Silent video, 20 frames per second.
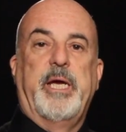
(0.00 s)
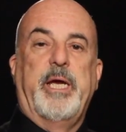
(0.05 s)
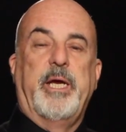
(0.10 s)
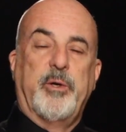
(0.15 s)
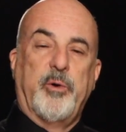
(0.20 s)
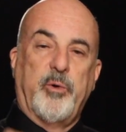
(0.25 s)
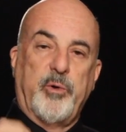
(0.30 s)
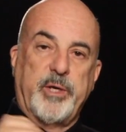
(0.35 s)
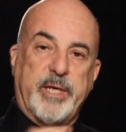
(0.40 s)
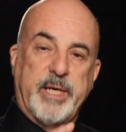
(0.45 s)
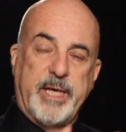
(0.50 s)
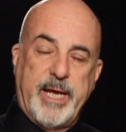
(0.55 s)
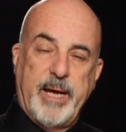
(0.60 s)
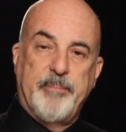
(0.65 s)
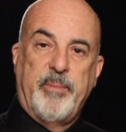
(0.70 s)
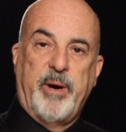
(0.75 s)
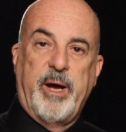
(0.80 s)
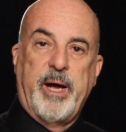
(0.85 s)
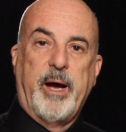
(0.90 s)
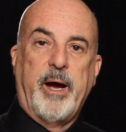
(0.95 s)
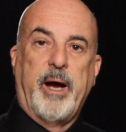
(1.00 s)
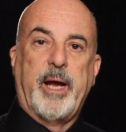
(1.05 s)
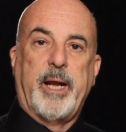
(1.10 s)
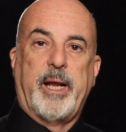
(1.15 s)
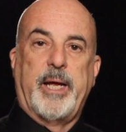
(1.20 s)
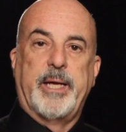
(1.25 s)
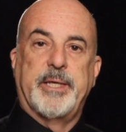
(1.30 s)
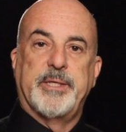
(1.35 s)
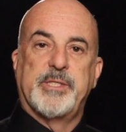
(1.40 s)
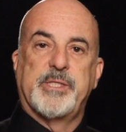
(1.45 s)
in order to get my
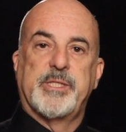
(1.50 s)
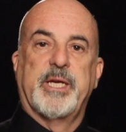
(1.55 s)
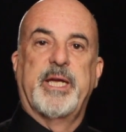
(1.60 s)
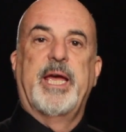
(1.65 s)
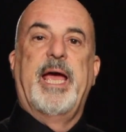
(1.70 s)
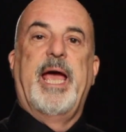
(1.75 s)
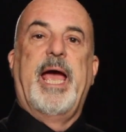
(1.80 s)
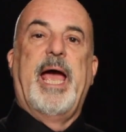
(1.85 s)
highlights.